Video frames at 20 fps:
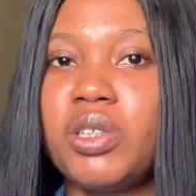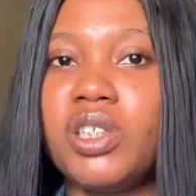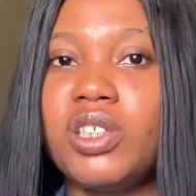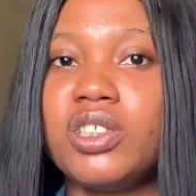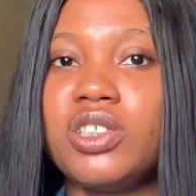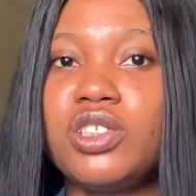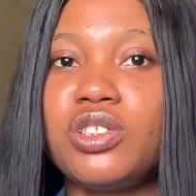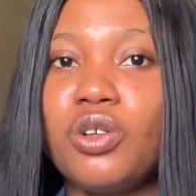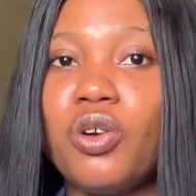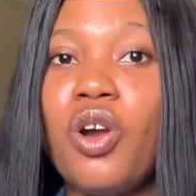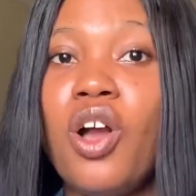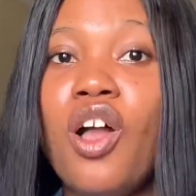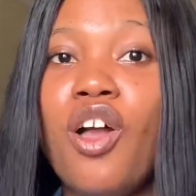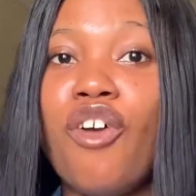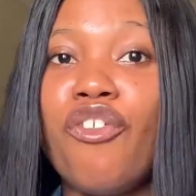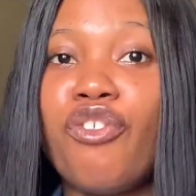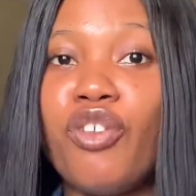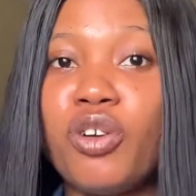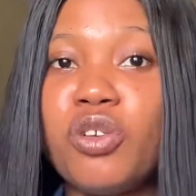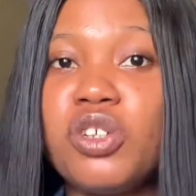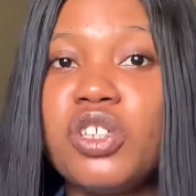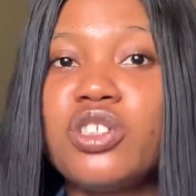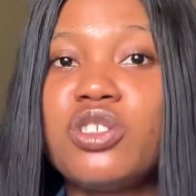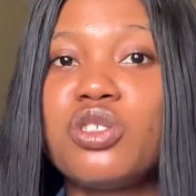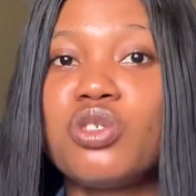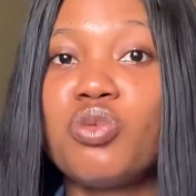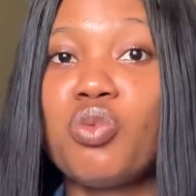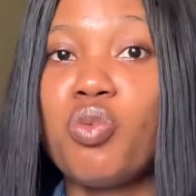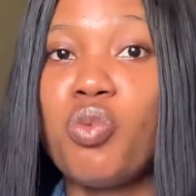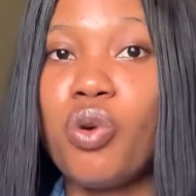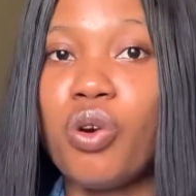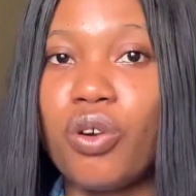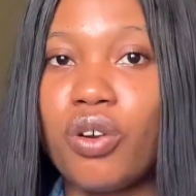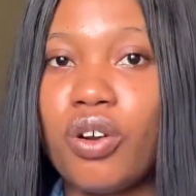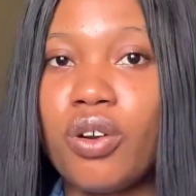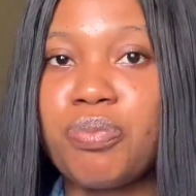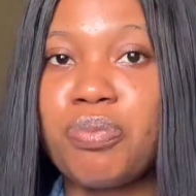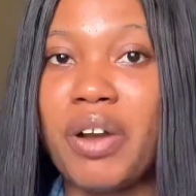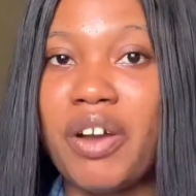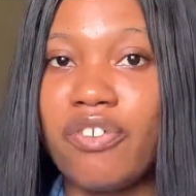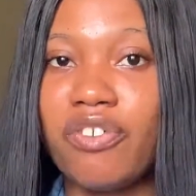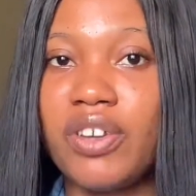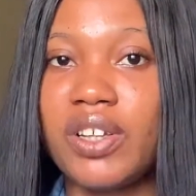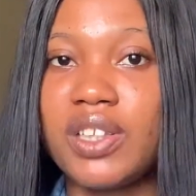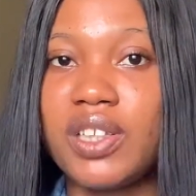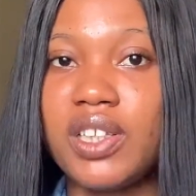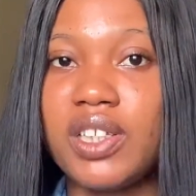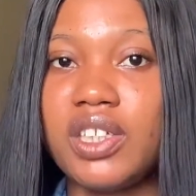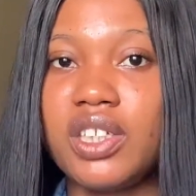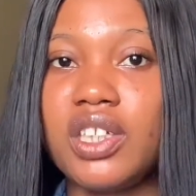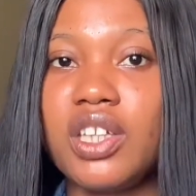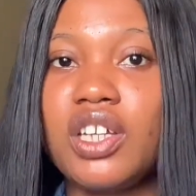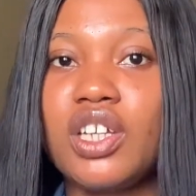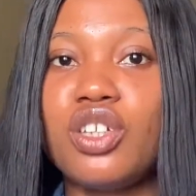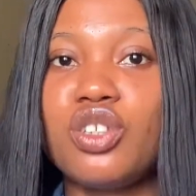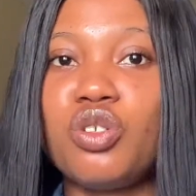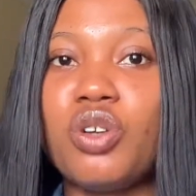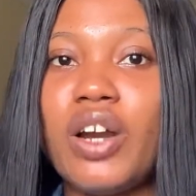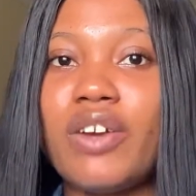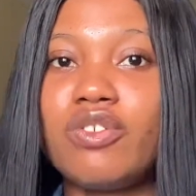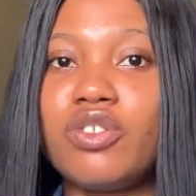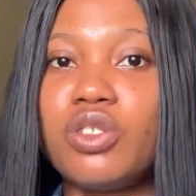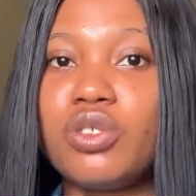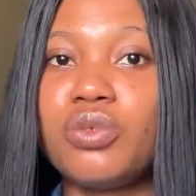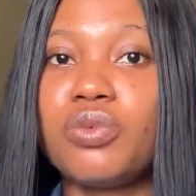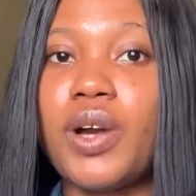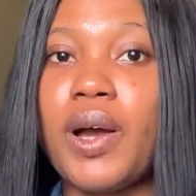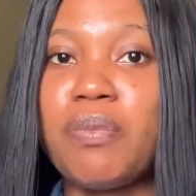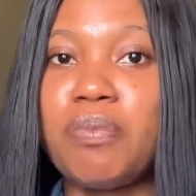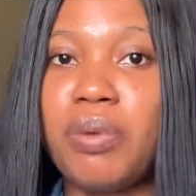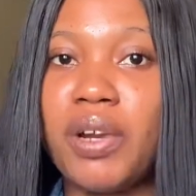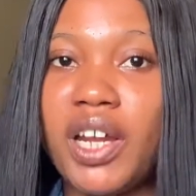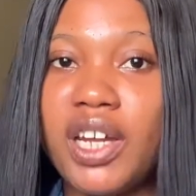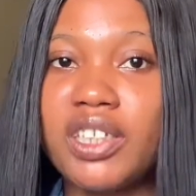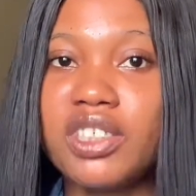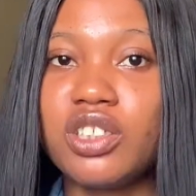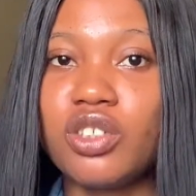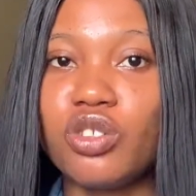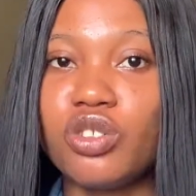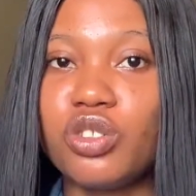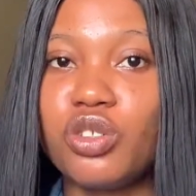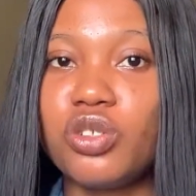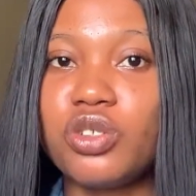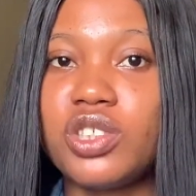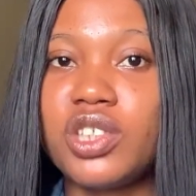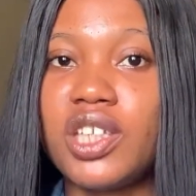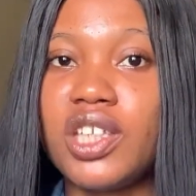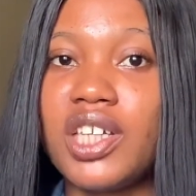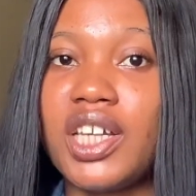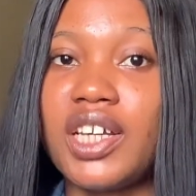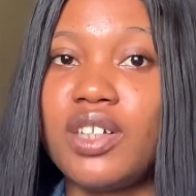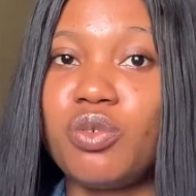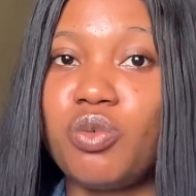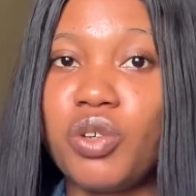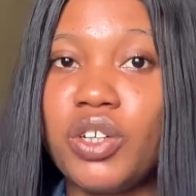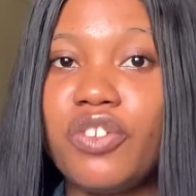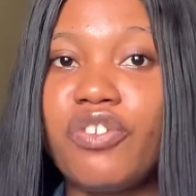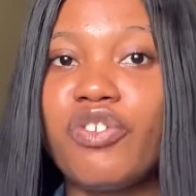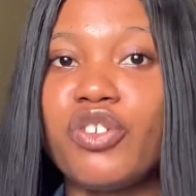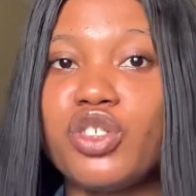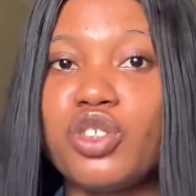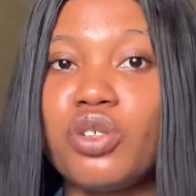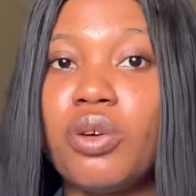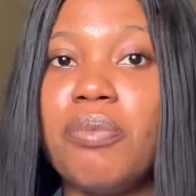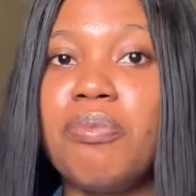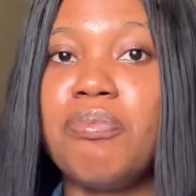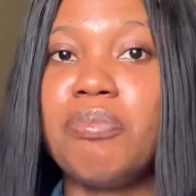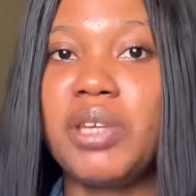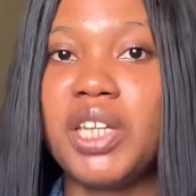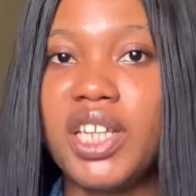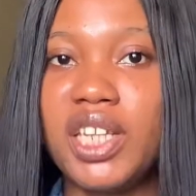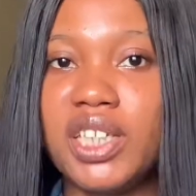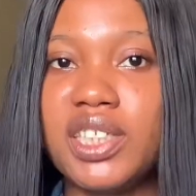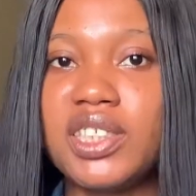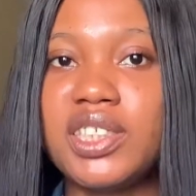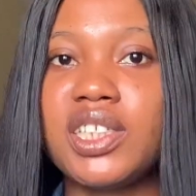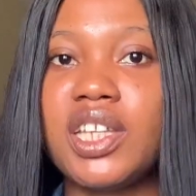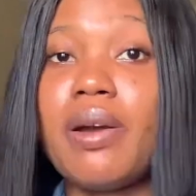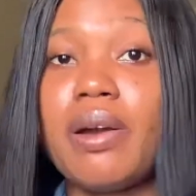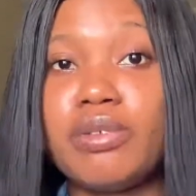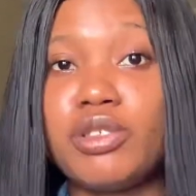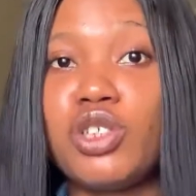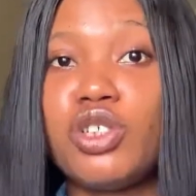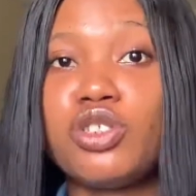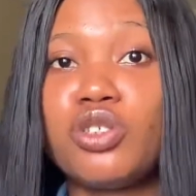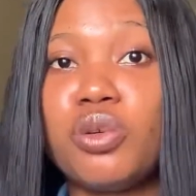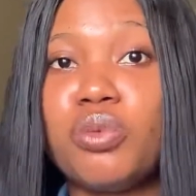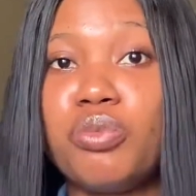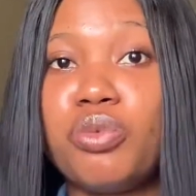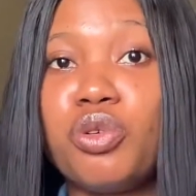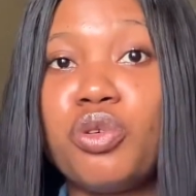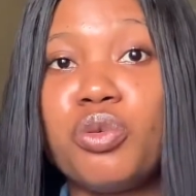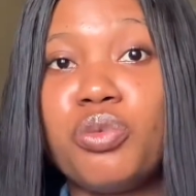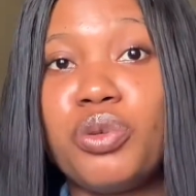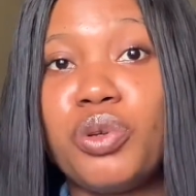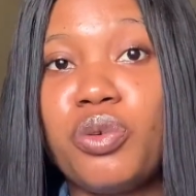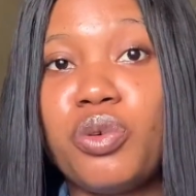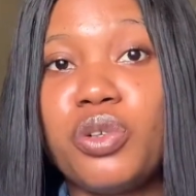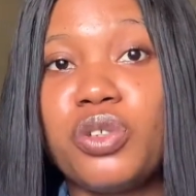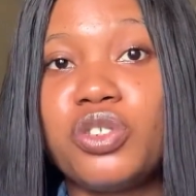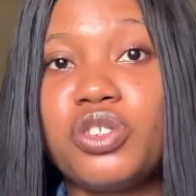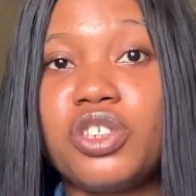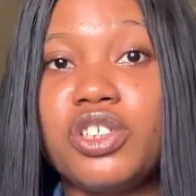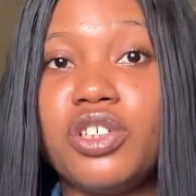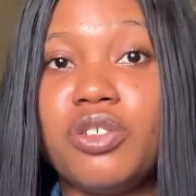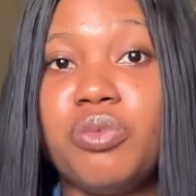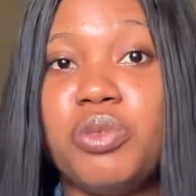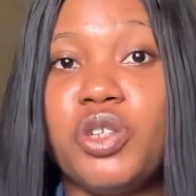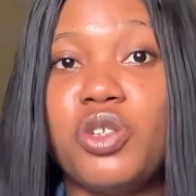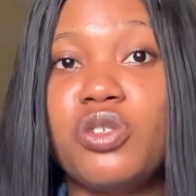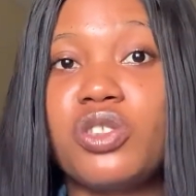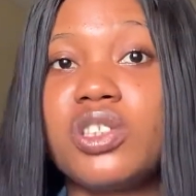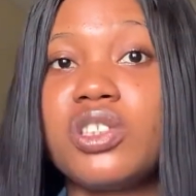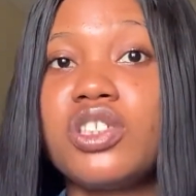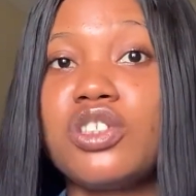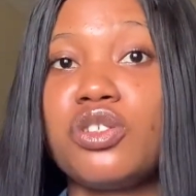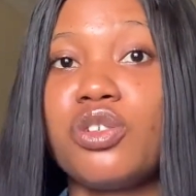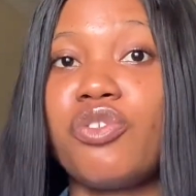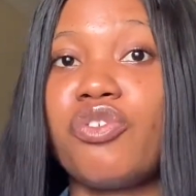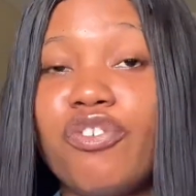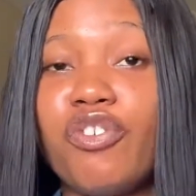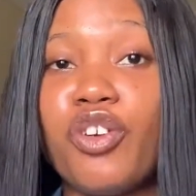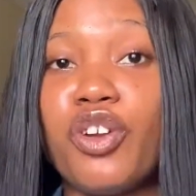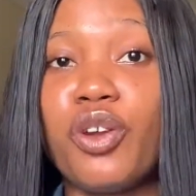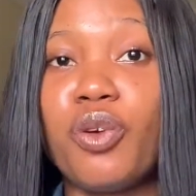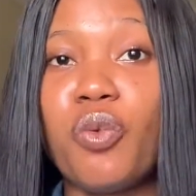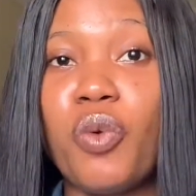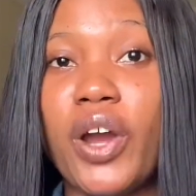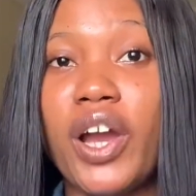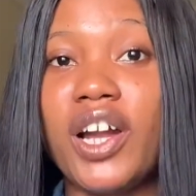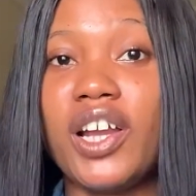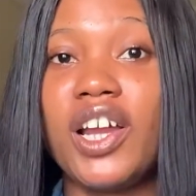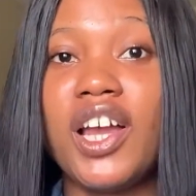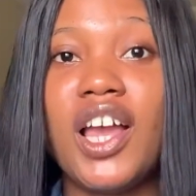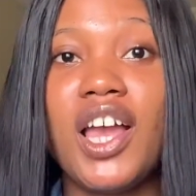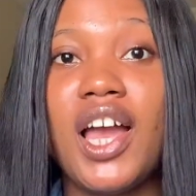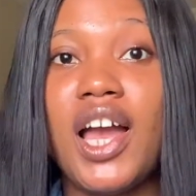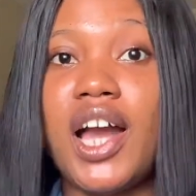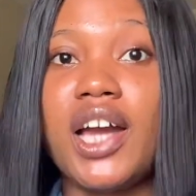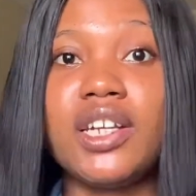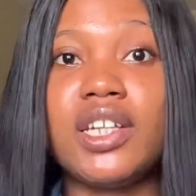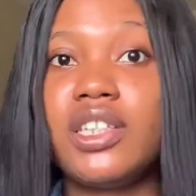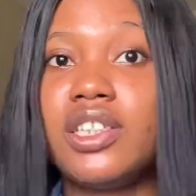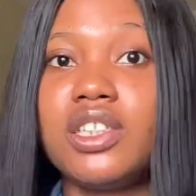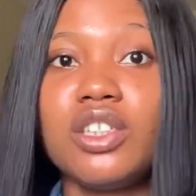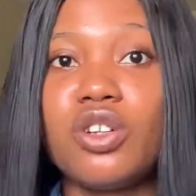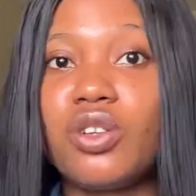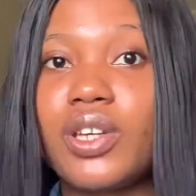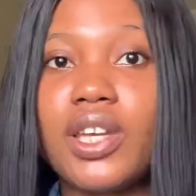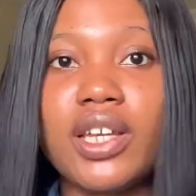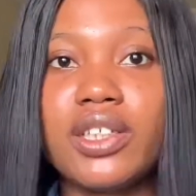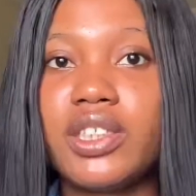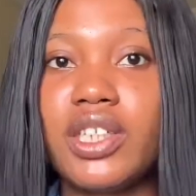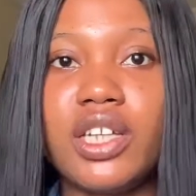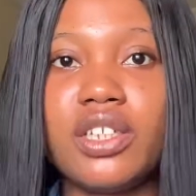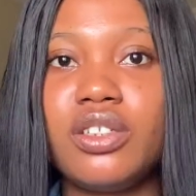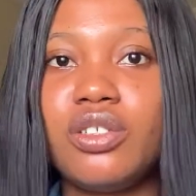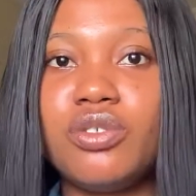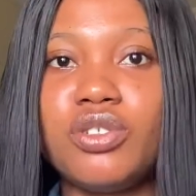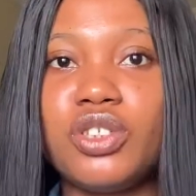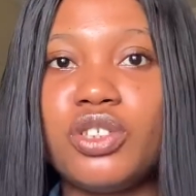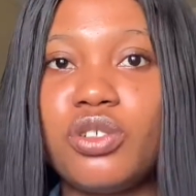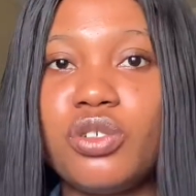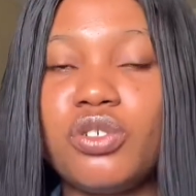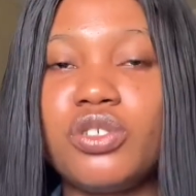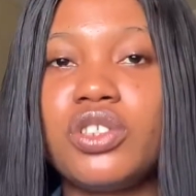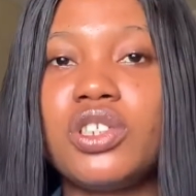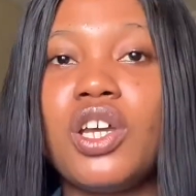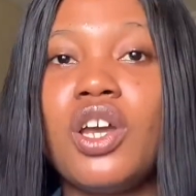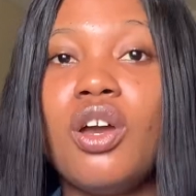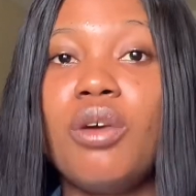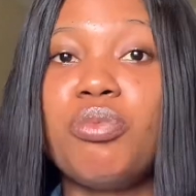minutes. So for it to work perfectly, you have to apply it on your skin and wait for some minutes. I'm sure some people will be wondering, they've been using the soap for a while and they did not get any results.